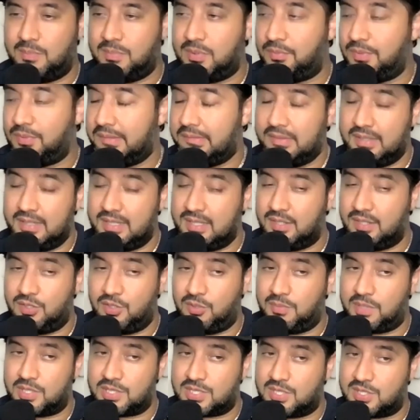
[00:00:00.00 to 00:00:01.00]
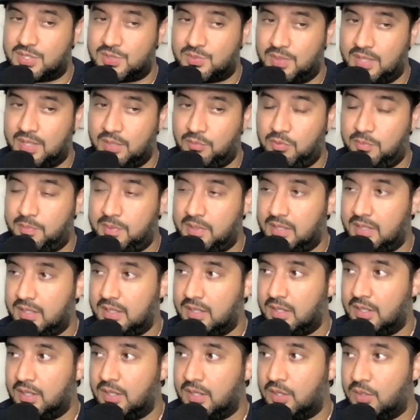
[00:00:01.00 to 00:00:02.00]
But we really didn't do much this week. We've been
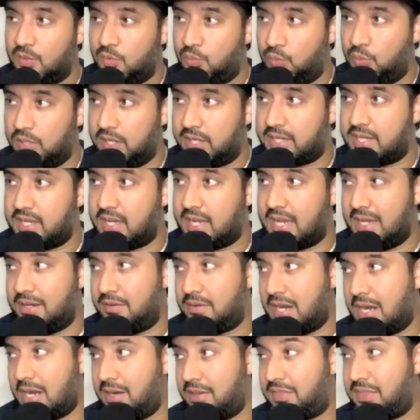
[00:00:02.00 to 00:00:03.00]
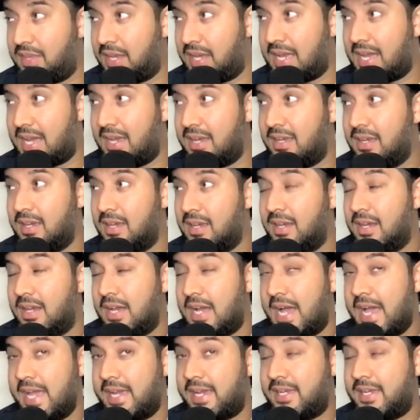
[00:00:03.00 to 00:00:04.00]
working. I think I
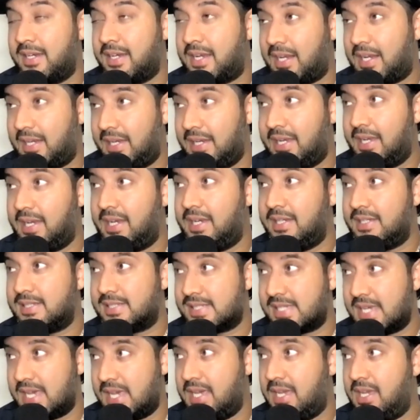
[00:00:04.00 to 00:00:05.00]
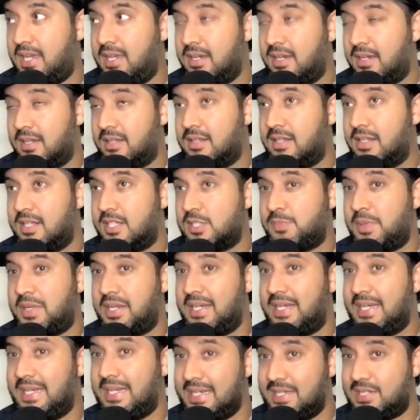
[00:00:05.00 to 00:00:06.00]
can clearly say that there's been
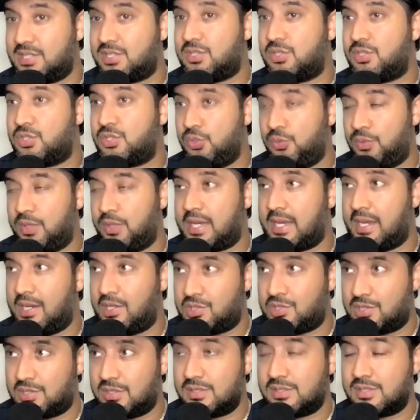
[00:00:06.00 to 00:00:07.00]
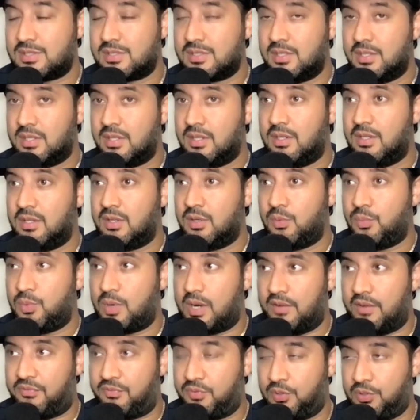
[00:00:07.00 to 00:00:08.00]
at least 2 occasions
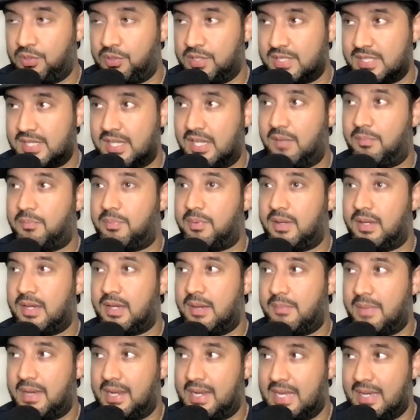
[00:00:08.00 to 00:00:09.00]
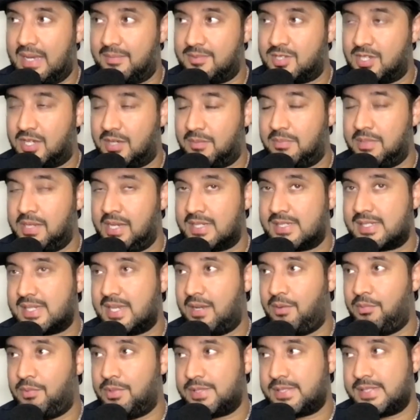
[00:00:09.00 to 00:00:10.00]
where I've fallen asleep at my laptop.
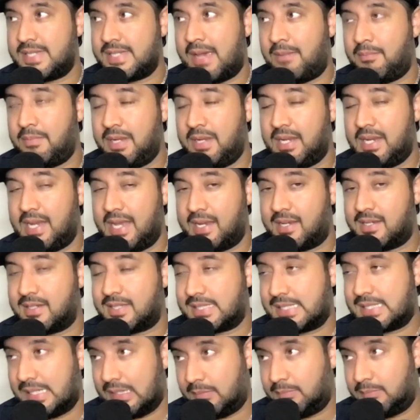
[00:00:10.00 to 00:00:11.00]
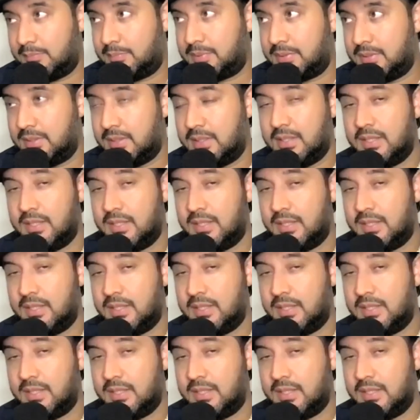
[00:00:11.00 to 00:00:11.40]
Yesterday was damn near like a slump.